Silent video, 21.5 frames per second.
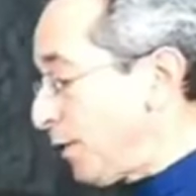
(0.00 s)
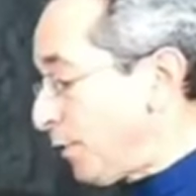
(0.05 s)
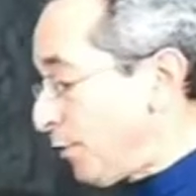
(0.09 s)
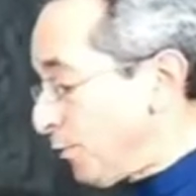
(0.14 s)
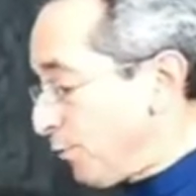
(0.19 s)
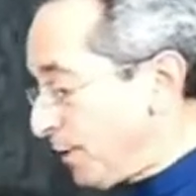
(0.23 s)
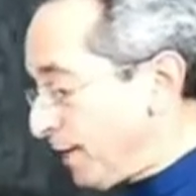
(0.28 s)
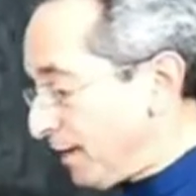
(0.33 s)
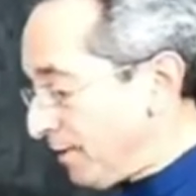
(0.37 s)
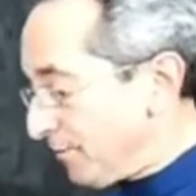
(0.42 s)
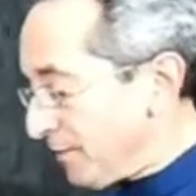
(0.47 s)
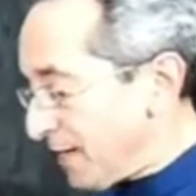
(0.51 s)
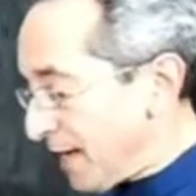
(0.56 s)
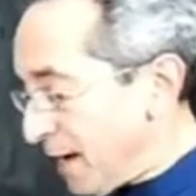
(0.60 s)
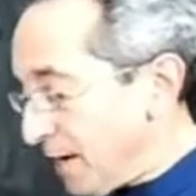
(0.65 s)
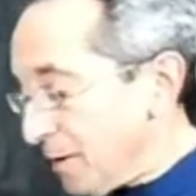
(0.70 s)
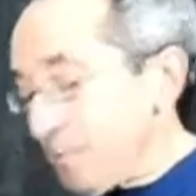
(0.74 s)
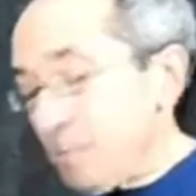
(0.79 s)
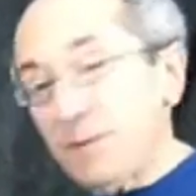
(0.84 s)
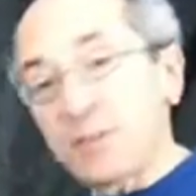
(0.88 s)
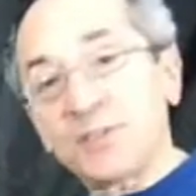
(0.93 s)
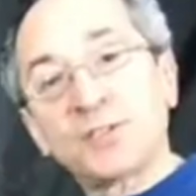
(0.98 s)
We have now
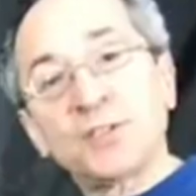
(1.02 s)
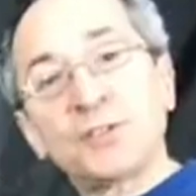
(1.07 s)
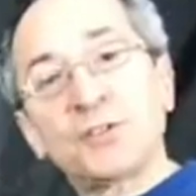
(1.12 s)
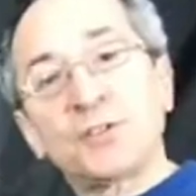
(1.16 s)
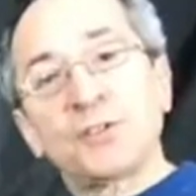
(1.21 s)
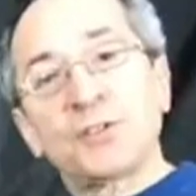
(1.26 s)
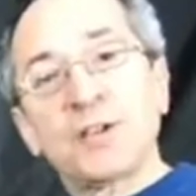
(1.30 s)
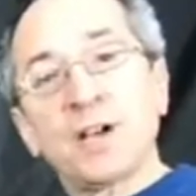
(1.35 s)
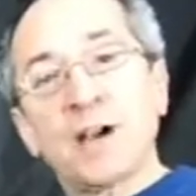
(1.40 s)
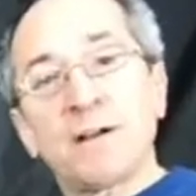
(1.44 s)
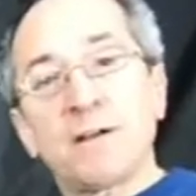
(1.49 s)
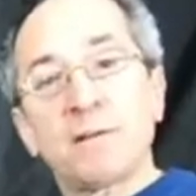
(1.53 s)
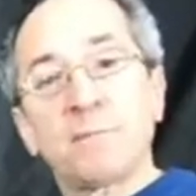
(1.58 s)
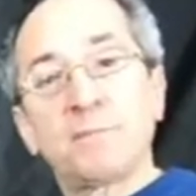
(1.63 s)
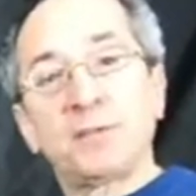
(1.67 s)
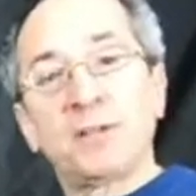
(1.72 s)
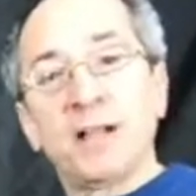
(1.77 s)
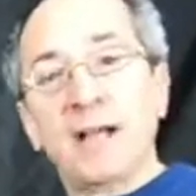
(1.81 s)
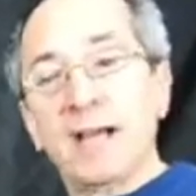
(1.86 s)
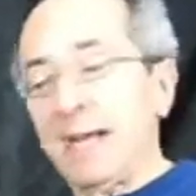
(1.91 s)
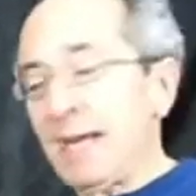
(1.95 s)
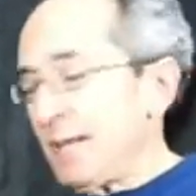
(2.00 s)
positioned our
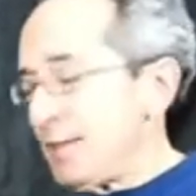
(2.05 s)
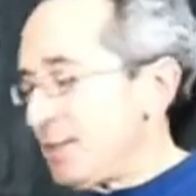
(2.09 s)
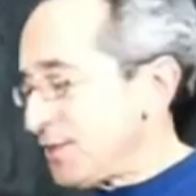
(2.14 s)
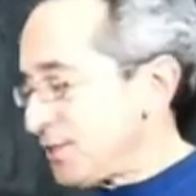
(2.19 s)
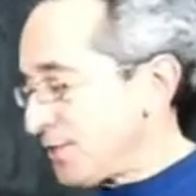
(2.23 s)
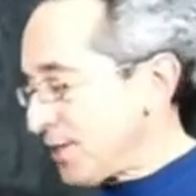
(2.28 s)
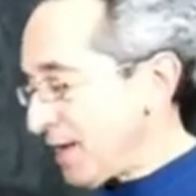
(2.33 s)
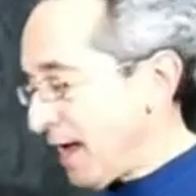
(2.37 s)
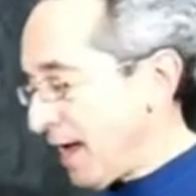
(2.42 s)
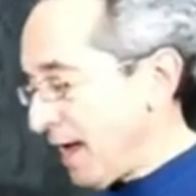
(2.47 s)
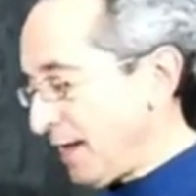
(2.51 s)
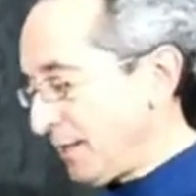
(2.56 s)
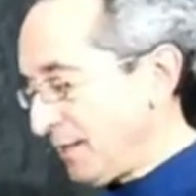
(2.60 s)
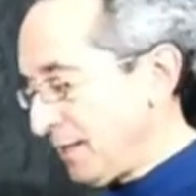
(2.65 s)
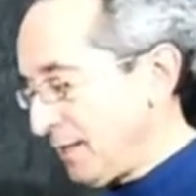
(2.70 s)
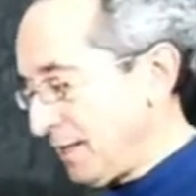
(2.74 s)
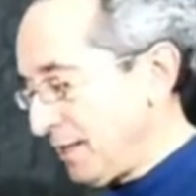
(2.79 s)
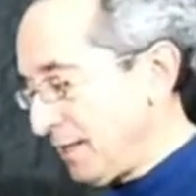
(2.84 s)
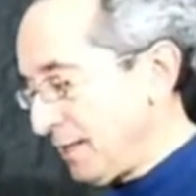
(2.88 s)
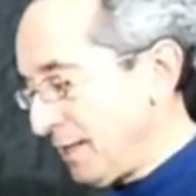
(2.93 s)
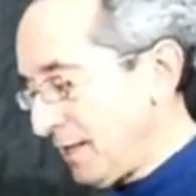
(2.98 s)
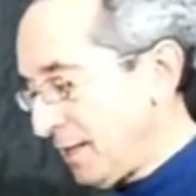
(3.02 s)
appliance on
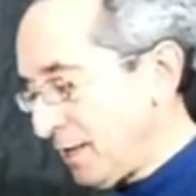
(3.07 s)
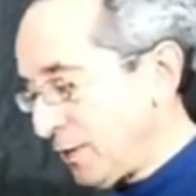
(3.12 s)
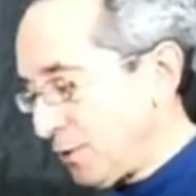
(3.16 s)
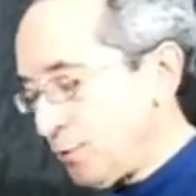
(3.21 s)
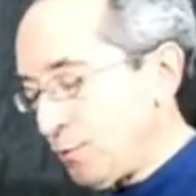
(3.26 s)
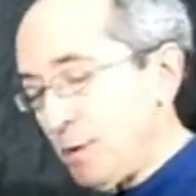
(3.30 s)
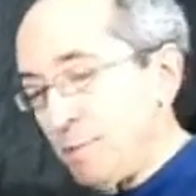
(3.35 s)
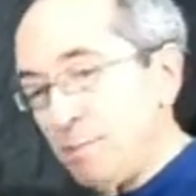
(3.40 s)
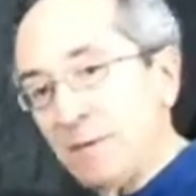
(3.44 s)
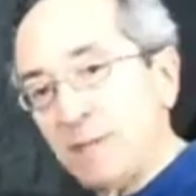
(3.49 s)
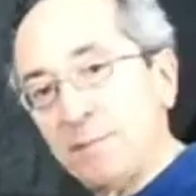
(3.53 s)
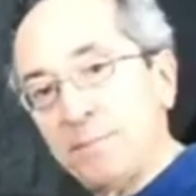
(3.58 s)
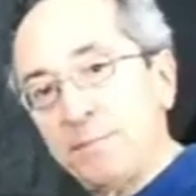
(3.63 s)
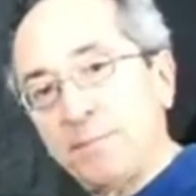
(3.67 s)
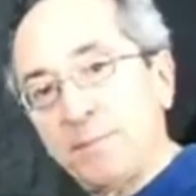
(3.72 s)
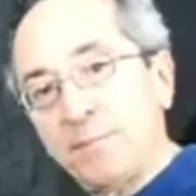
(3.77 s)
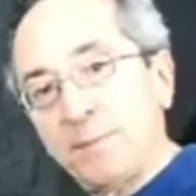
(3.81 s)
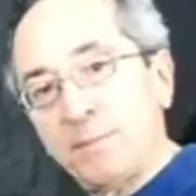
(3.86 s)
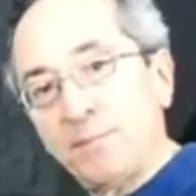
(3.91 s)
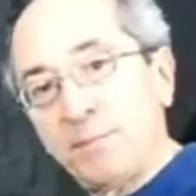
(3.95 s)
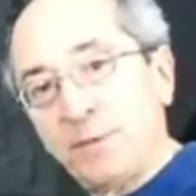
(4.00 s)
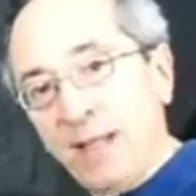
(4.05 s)
the equipment
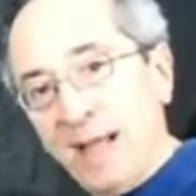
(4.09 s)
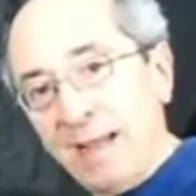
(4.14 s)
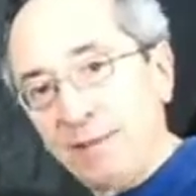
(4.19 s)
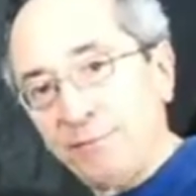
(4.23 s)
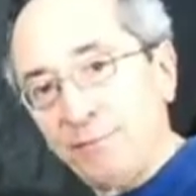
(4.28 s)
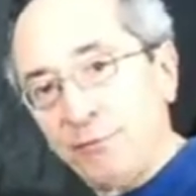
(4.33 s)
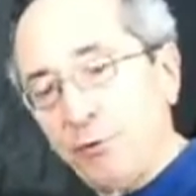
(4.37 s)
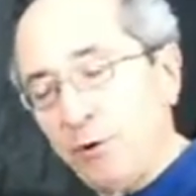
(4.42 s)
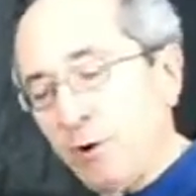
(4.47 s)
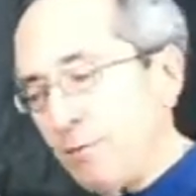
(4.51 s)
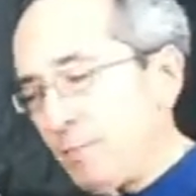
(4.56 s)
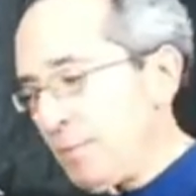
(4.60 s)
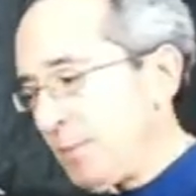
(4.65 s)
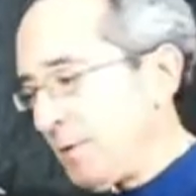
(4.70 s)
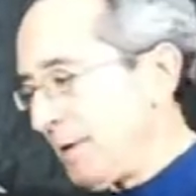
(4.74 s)
platform,